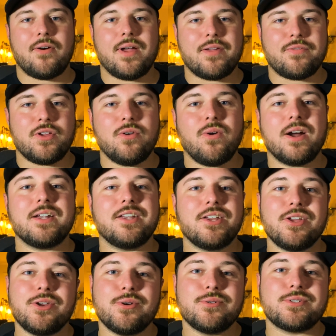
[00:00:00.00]
if you are
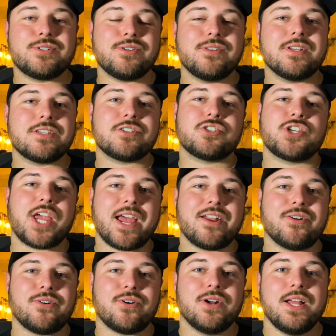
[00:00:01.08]
new to this
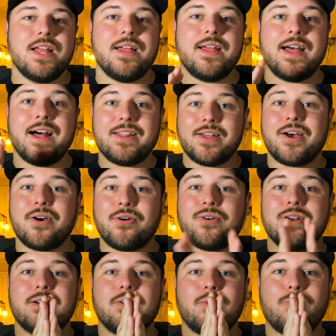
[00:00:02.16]
channel,
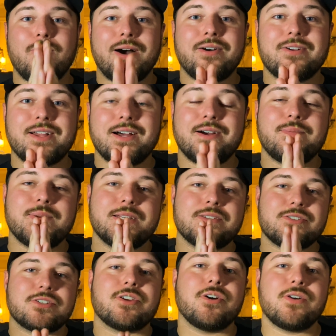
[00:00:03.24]
hello, welcome.
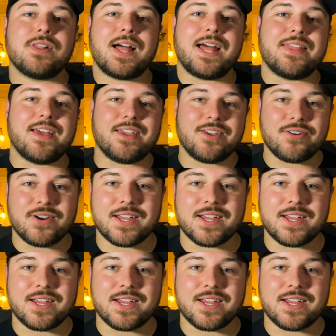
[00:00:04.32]
So glad that you're